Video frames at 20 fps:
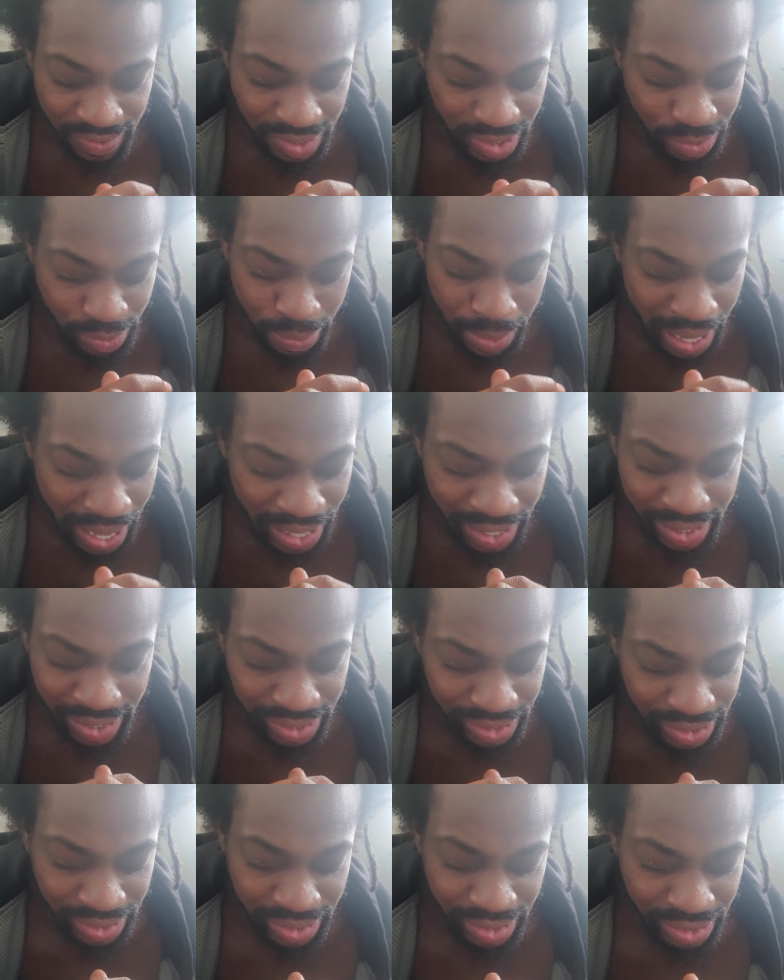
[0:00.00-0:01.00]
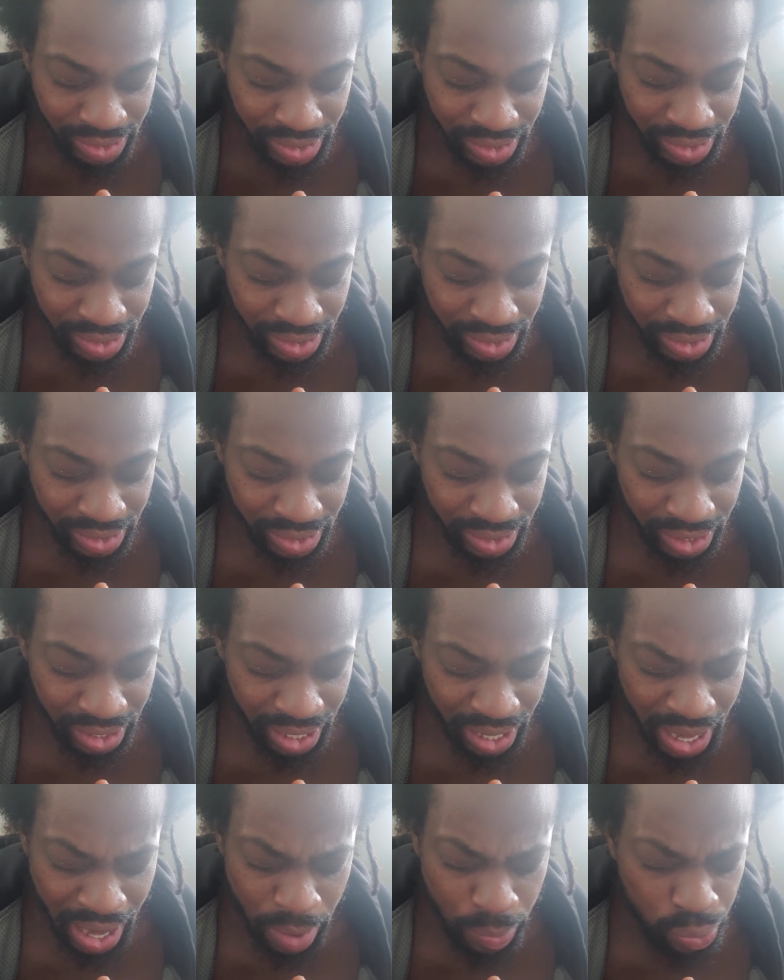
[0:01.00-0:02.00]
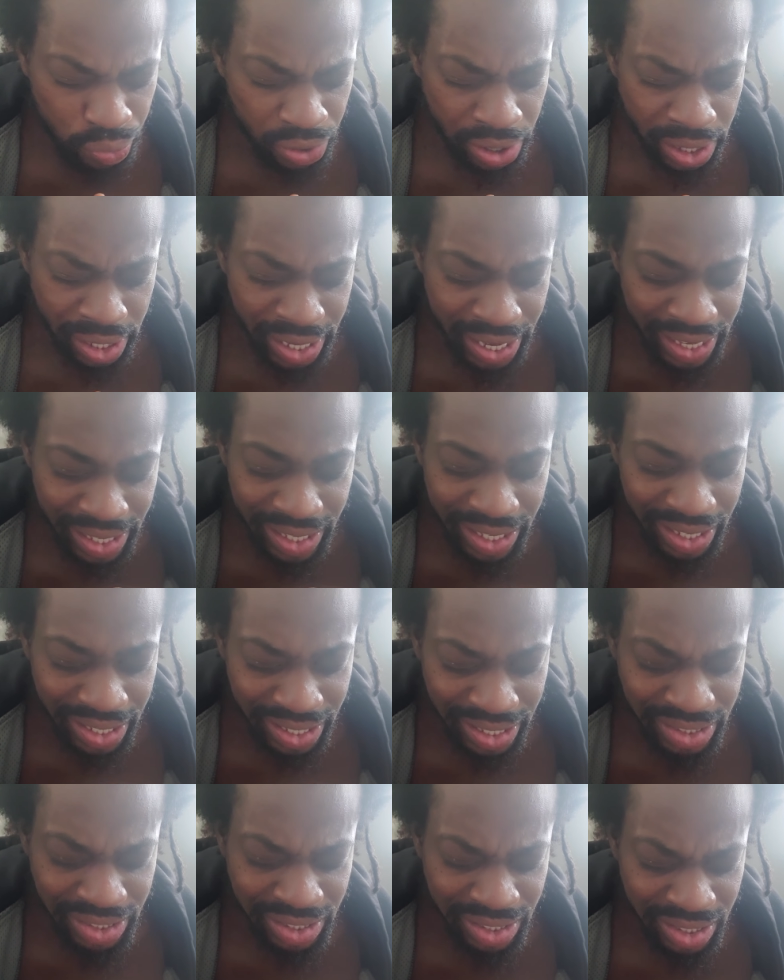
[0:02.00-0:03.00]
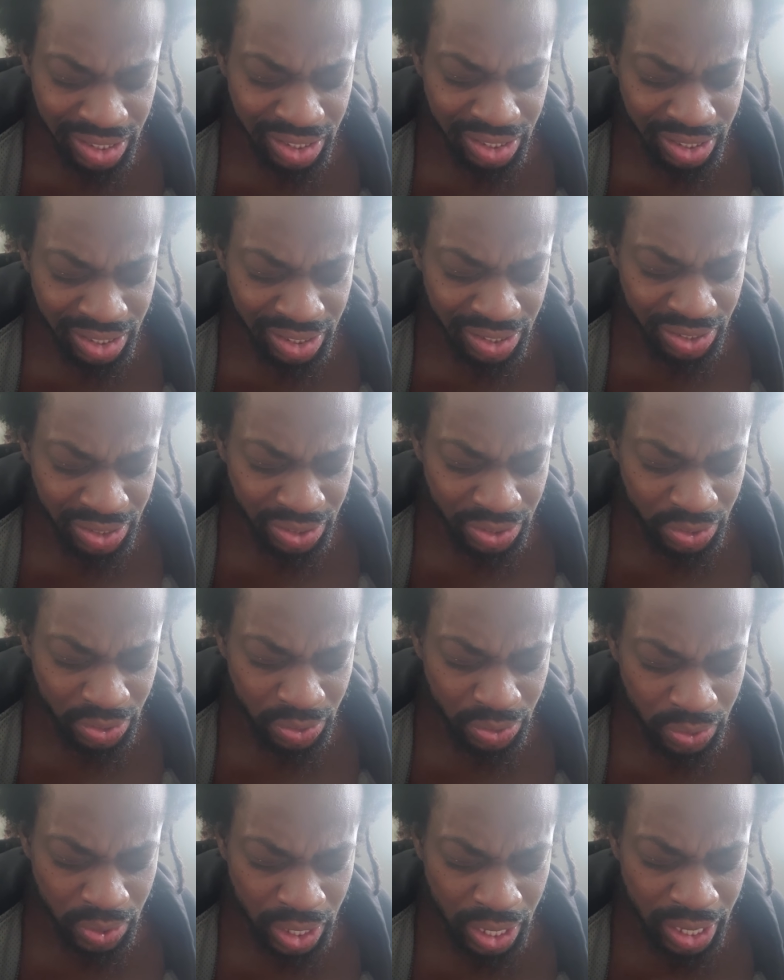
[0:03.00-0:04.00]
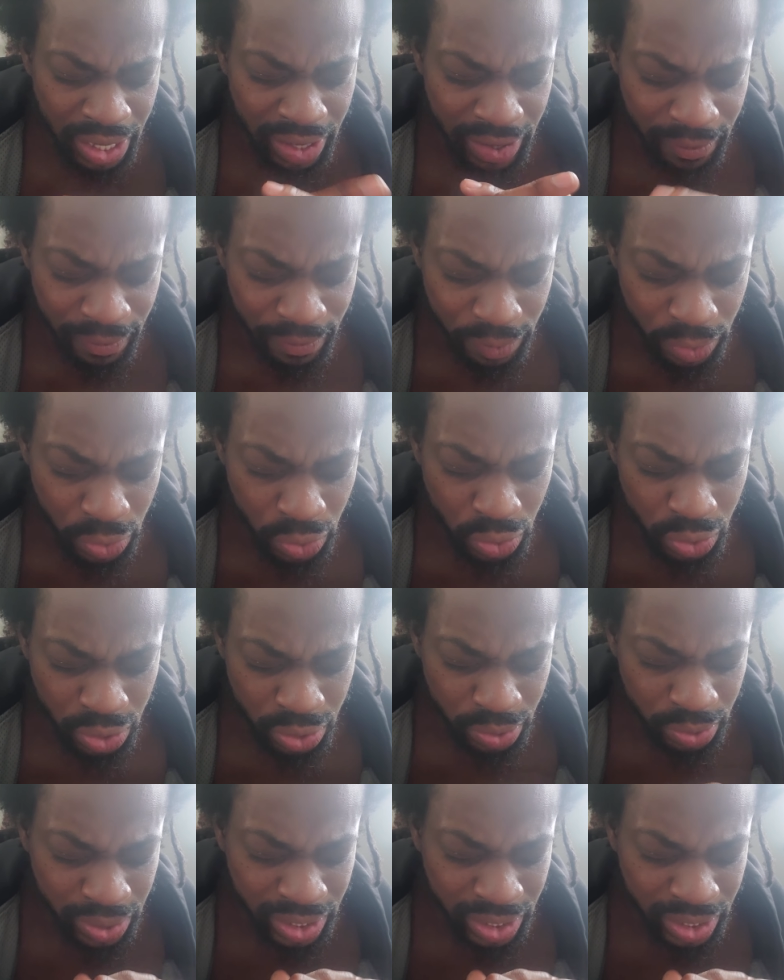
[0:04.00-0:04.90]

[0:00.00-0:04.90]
of this body. I pray that the listener and the viewer